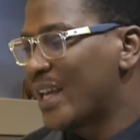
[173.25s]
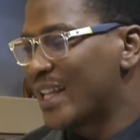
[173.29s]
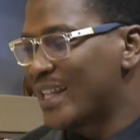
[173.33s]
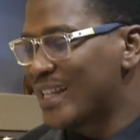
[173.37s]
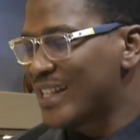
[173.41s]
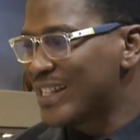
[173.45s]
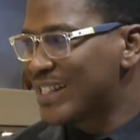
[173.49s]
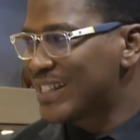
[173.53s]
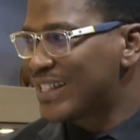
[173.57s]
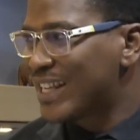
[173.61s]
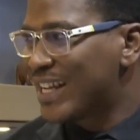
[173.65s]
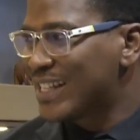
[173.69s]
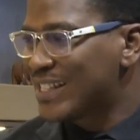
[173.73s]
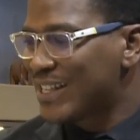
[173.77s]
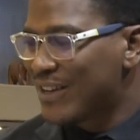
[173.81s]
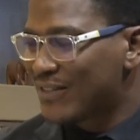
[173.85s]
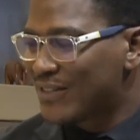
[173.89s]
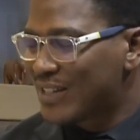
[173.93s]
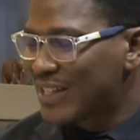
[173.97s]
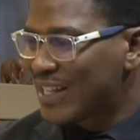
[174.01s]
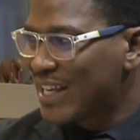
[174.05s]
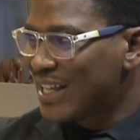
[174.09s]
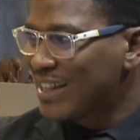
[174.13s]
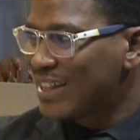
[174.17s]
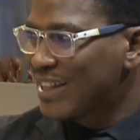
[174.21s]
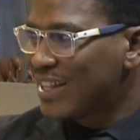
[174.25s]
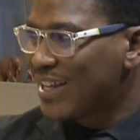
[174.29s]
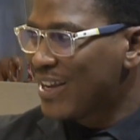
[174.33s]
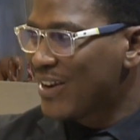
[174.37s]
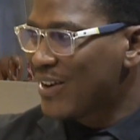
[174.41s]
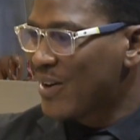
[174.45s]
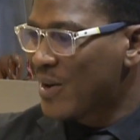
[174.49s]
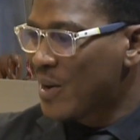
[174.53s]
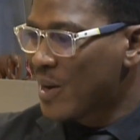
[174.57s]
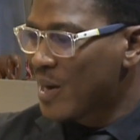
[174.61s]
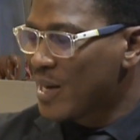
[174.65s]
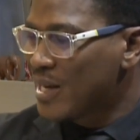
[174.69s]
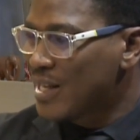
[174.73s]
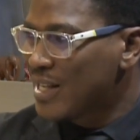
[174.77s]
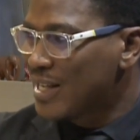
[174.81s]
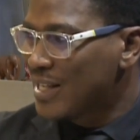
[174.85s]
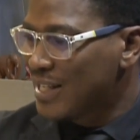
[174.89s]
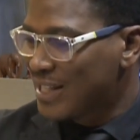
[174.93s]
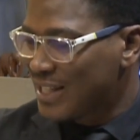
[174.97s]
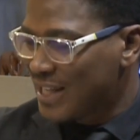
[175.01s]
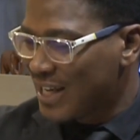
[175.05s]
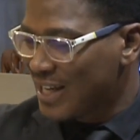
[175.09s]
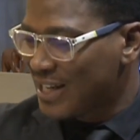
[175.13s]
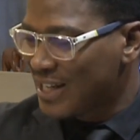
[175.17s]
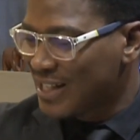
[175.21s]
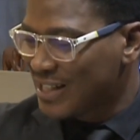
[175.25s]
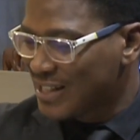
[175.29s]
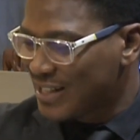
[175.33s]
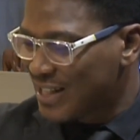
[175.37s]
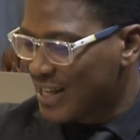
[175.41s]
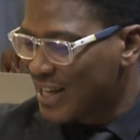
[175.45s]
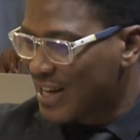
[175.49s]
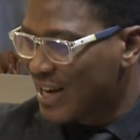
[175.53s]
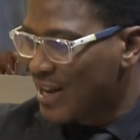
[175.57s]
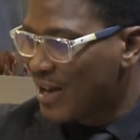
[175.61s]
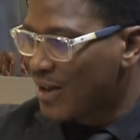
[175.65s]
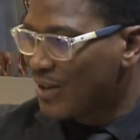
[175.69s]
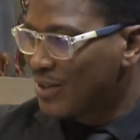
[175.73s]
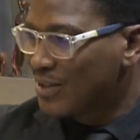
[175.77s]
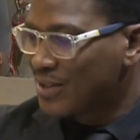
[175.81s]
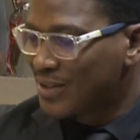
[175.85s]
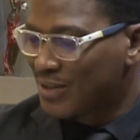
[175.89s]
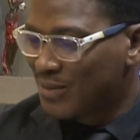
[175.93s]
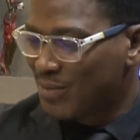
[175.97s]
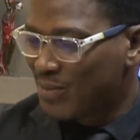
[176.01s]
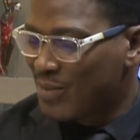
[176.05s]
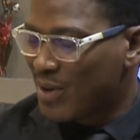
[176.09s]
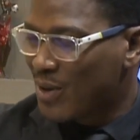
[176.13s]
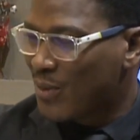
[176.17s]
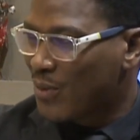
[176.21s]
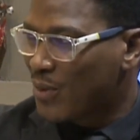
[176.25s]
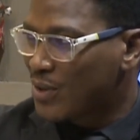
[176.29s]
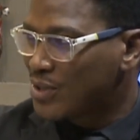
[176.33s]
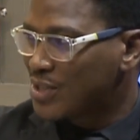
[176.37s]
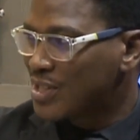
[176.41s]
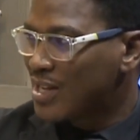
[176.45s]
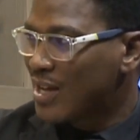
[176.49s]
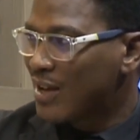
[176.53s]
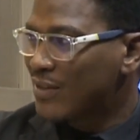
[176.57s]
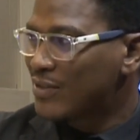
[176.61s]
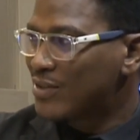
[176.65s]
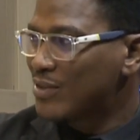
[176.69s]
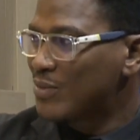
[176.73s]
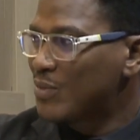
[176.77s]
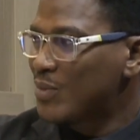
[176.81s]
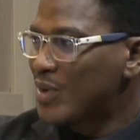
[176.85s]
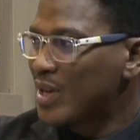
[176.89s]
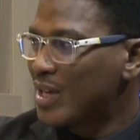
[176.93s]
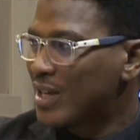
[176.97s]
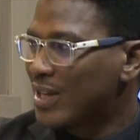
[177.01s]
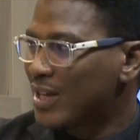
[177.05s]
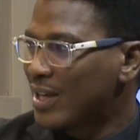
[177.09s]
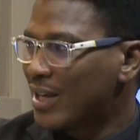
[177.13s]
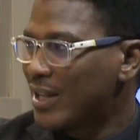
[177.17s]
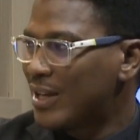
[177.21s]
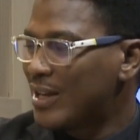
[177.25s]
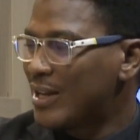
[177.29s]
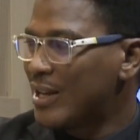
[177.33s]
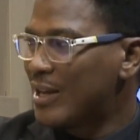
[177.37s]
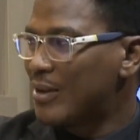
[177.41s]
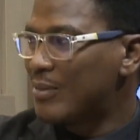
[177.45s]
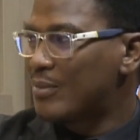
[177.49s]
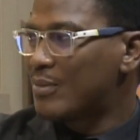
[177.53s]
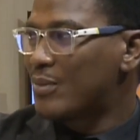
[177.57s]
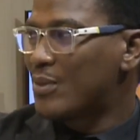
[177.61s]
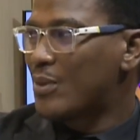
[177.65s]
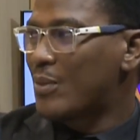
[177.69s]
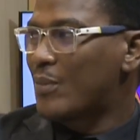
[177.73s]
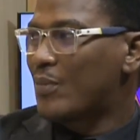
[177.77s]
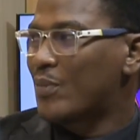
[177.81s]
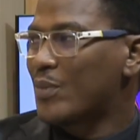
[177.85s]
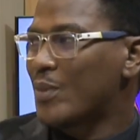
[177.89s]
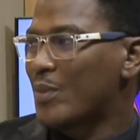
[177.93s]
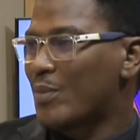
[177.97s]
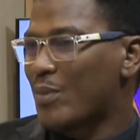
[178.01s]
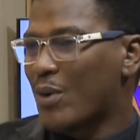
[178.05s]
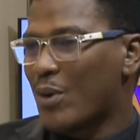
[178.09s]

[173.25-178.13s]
And but, these guys but, have to get there early, get in, get out, make what you have to make, and then boom.